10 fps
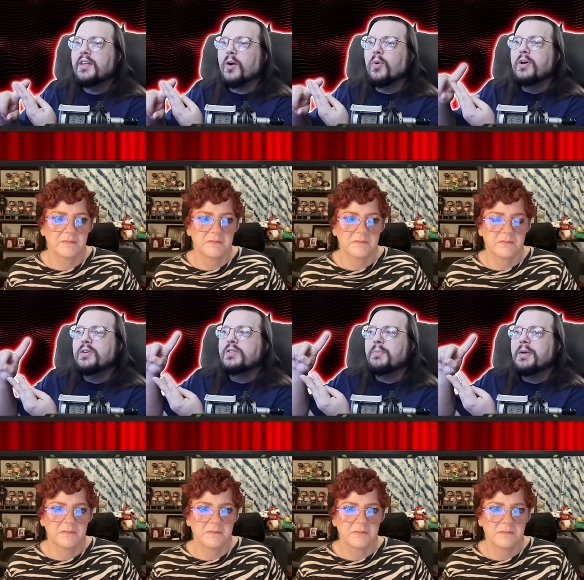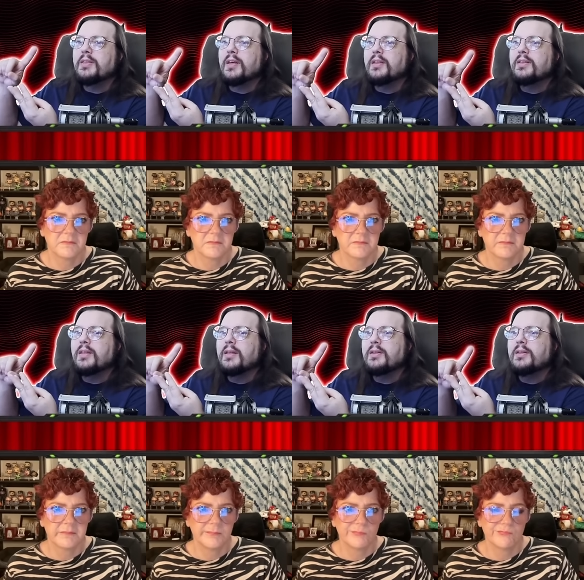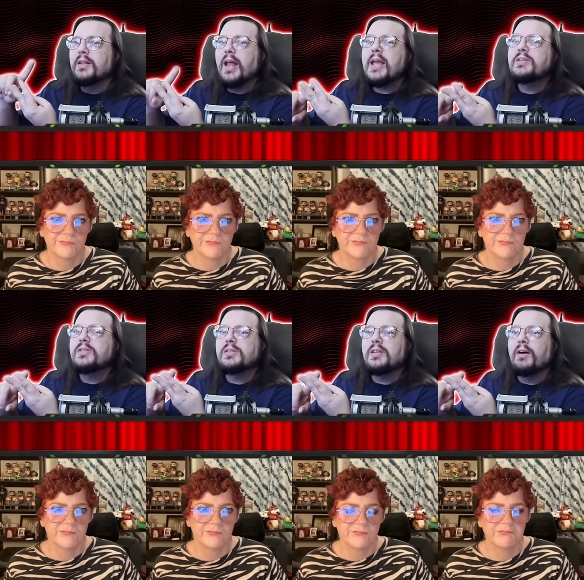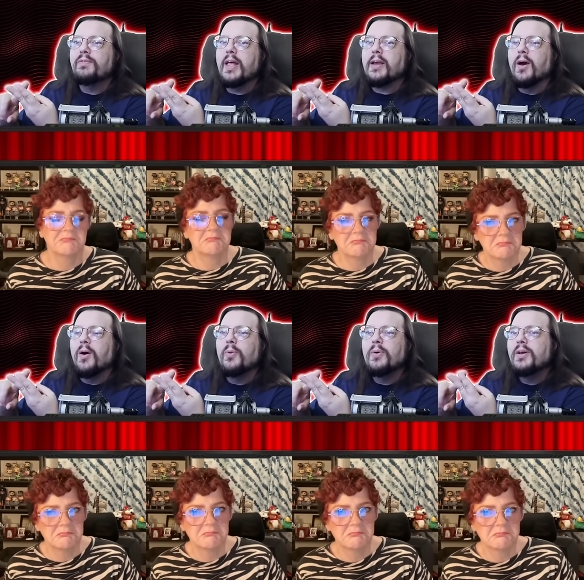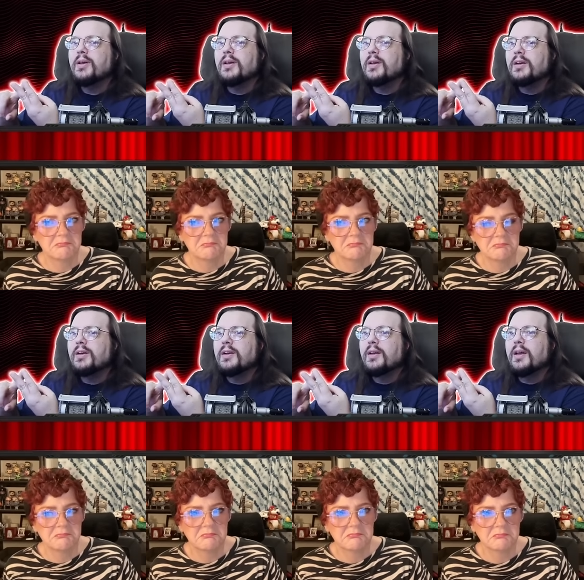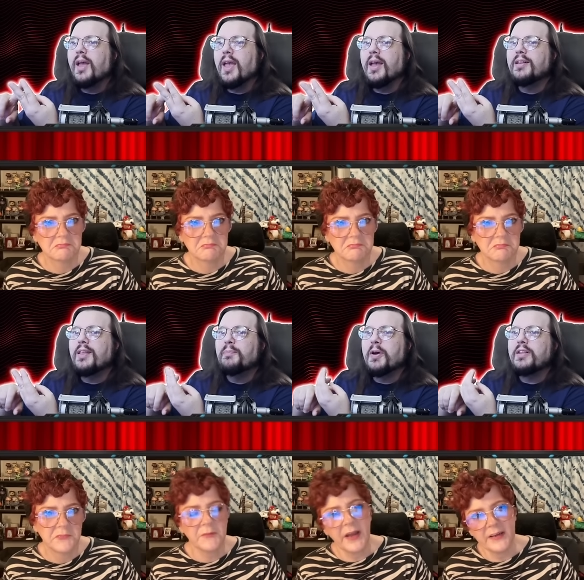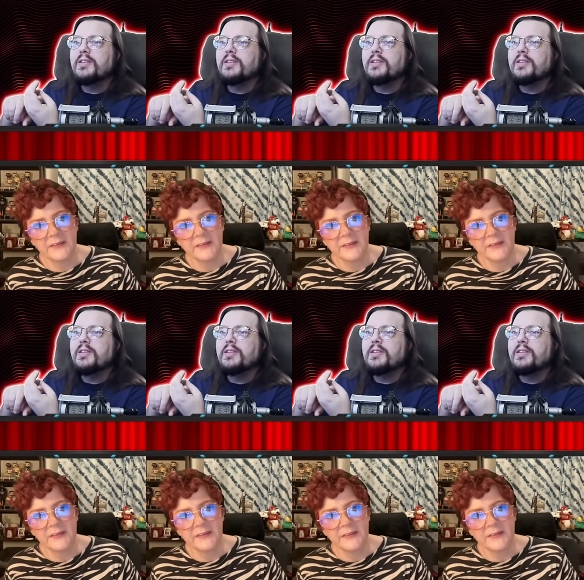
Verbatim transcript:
Speaker 1: There was the the the the Knights of Lego. And okay.